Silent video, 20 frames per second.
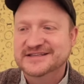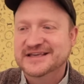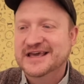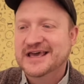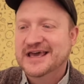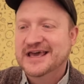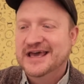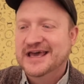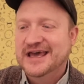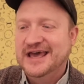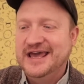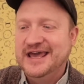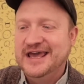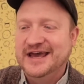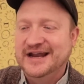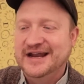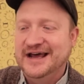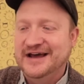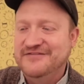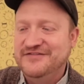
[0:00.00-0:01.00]
And I
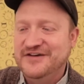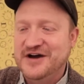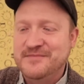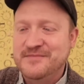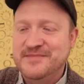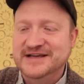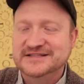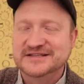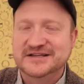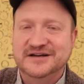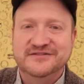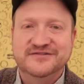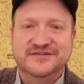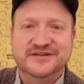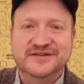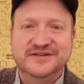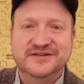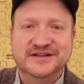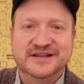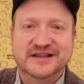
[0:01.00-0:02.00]
found myself in
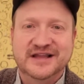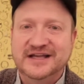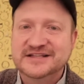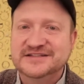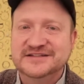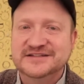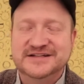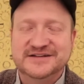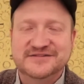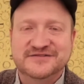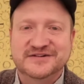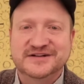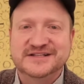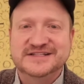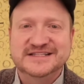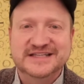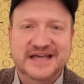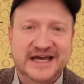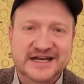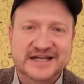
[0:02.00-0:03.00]
lots of different
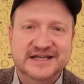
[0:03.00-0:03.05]
settings.